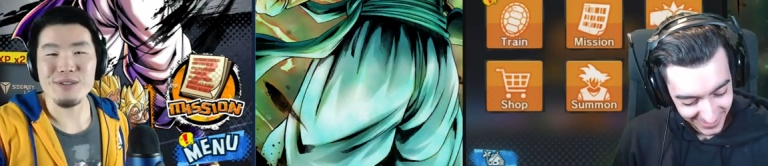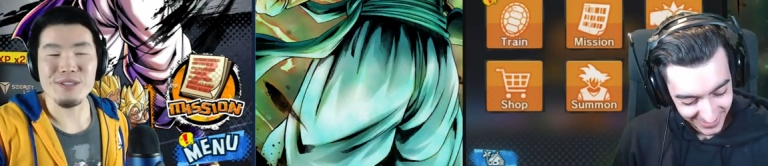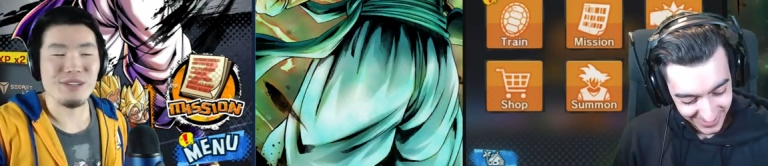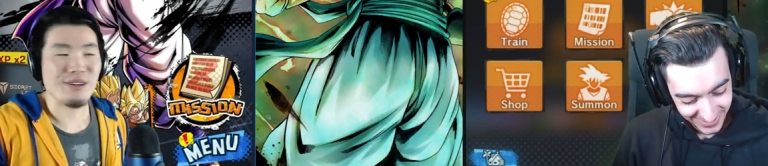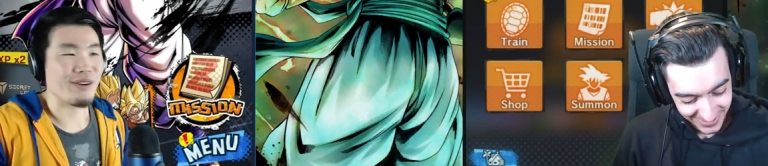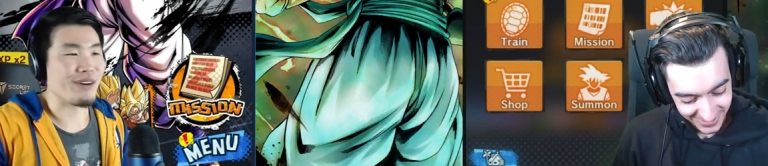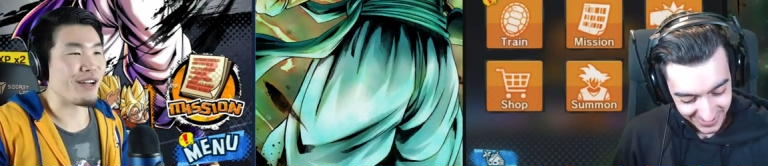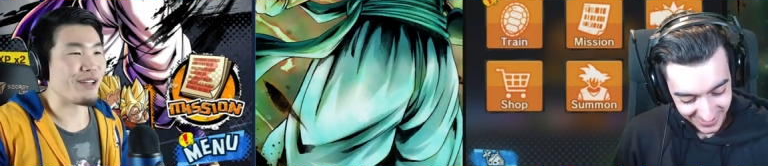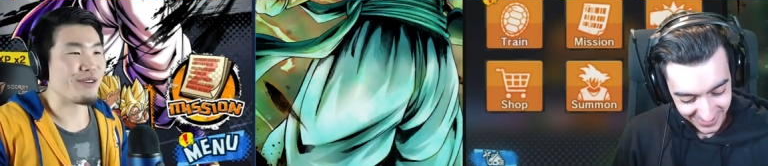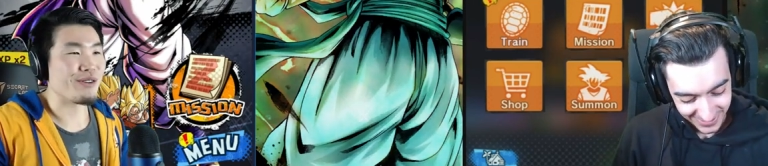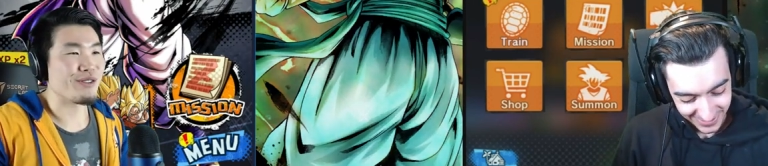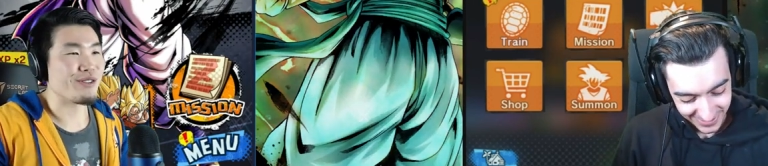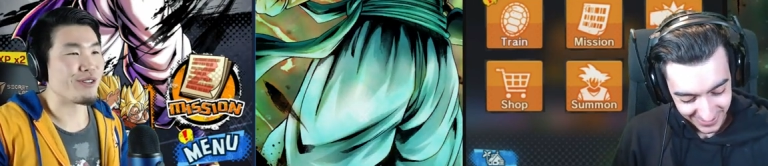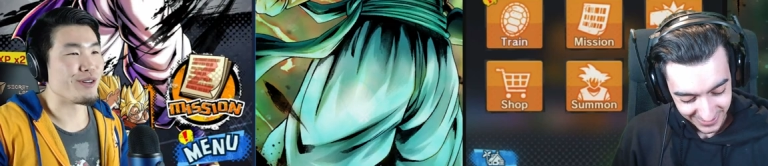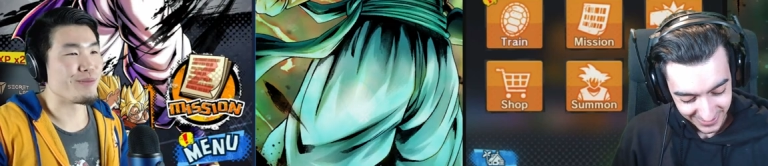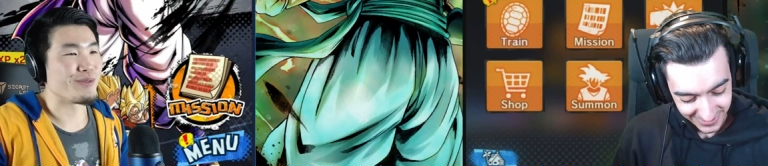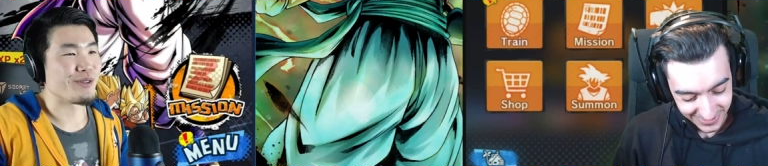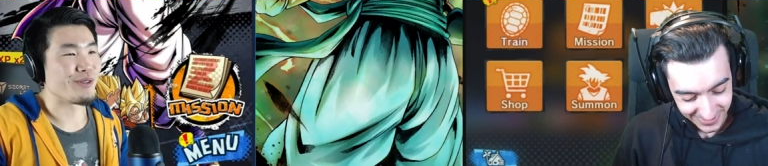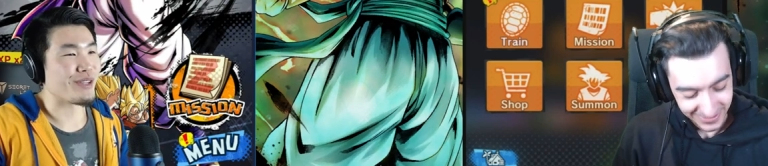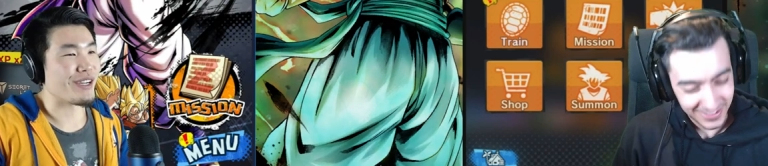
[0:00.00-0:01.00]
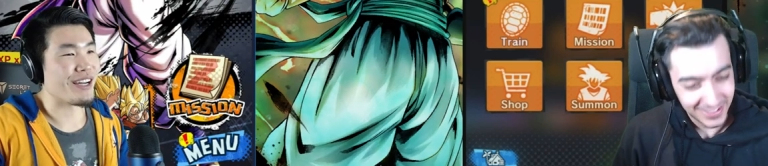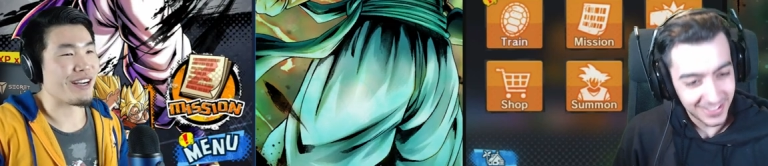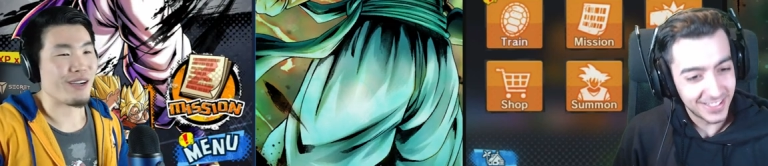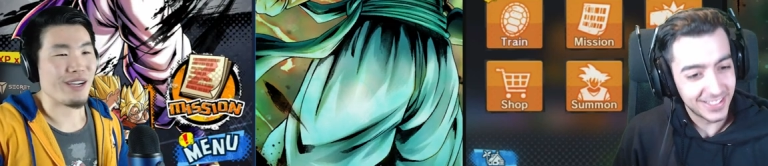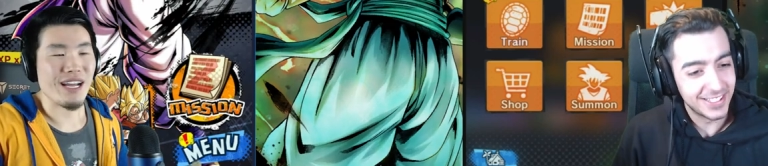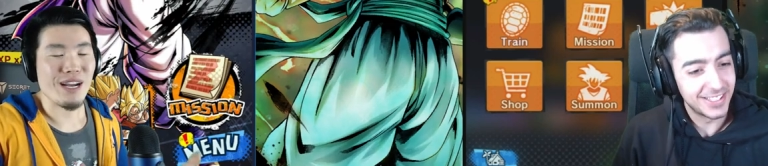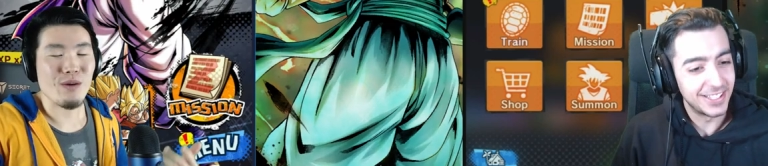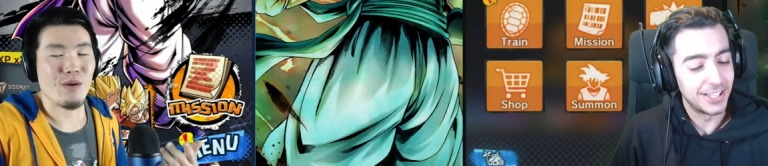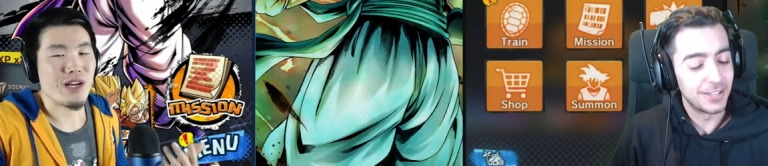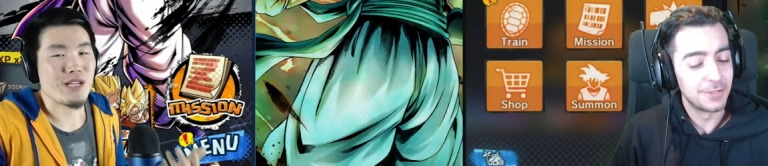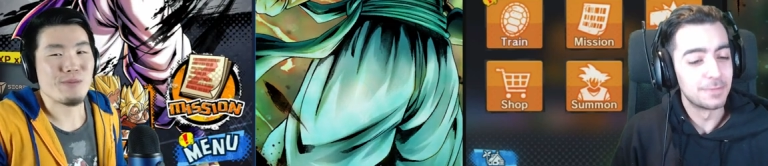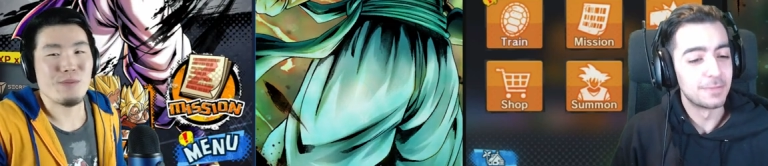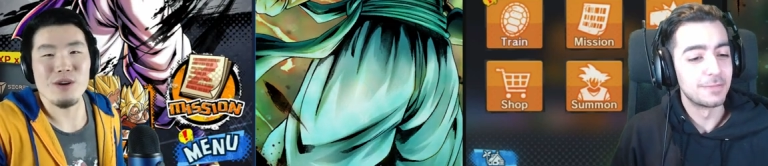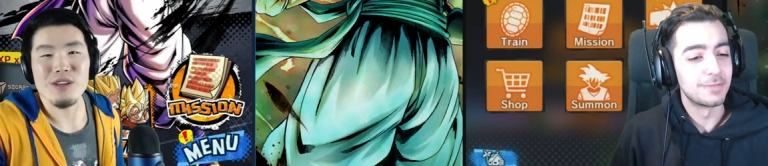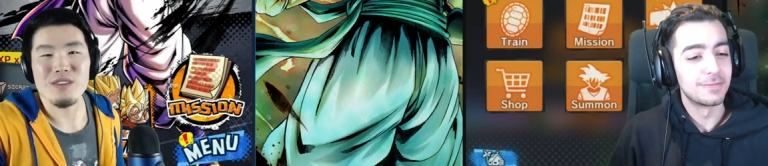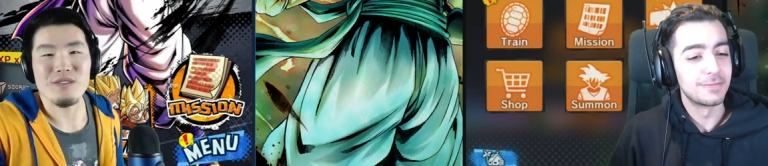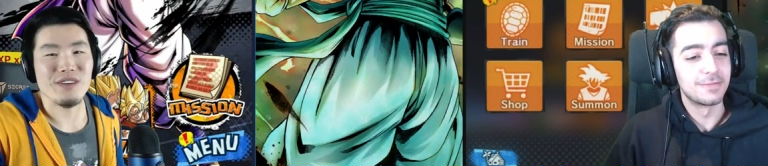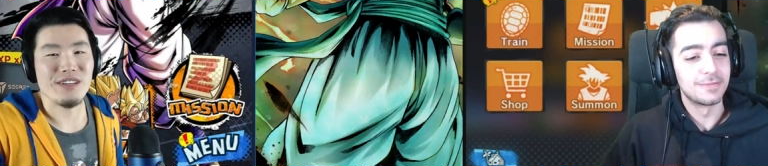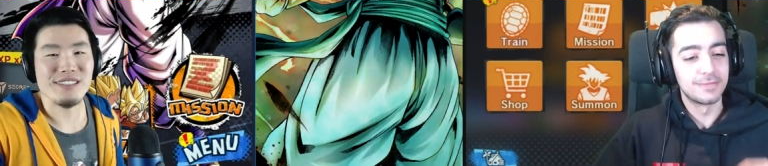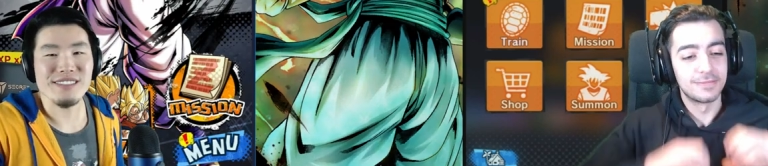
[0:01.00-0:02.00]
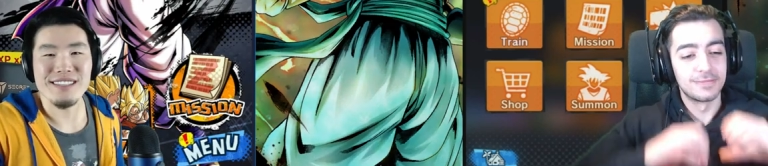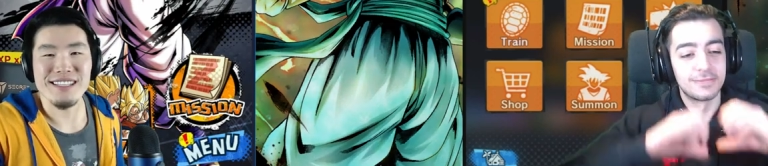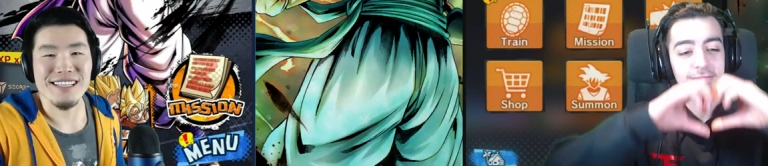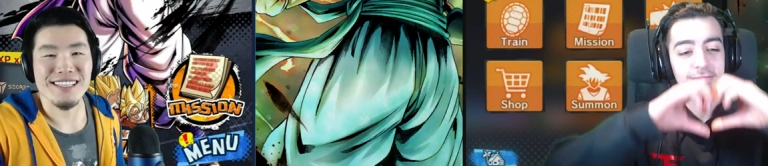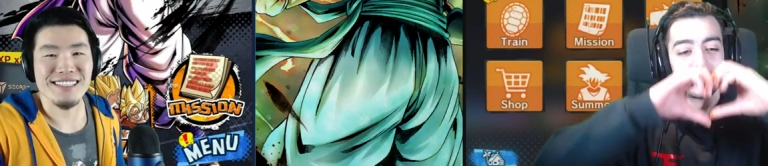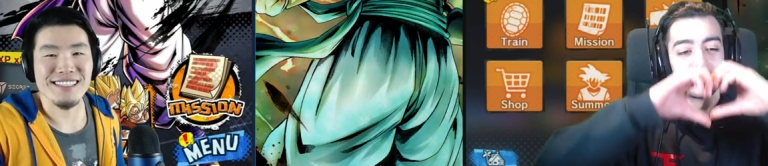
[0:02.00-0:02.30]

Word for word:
Speaker 1: you know, on YouTube. So you gotta watch both of us. Like,